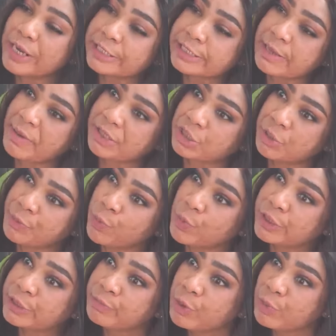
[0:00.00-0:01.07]
wear the same attribute
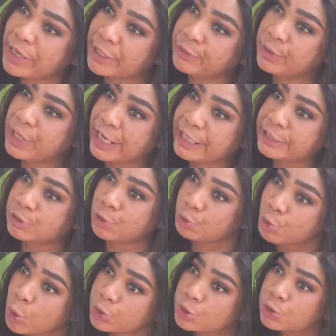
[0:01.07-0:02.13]
with me, whether you like it or
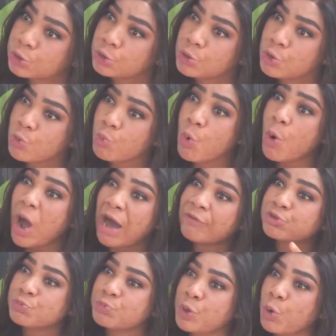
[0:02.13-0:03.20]
not. We'll
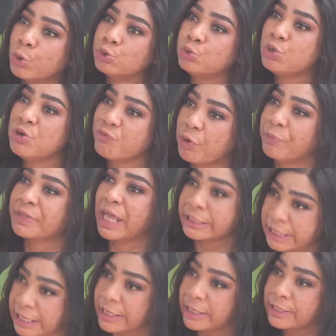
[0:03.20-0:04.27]
have to be on uniform
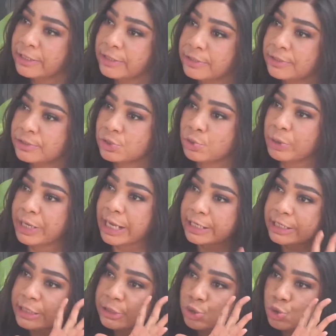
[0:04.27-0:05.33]
that day. So get
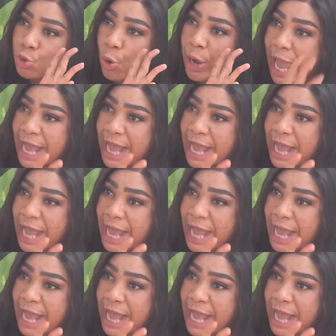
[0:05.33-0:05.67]
it into your